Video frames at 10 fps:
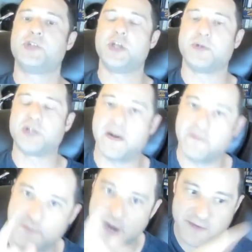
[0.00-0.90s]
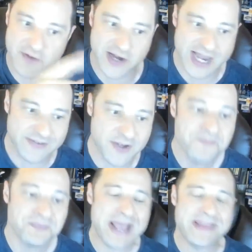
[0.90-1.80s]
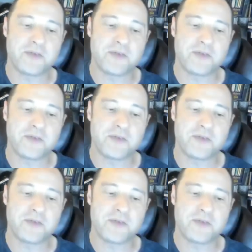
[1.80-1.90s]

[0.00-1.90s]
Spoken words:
super chat. Very, very kind of you. And then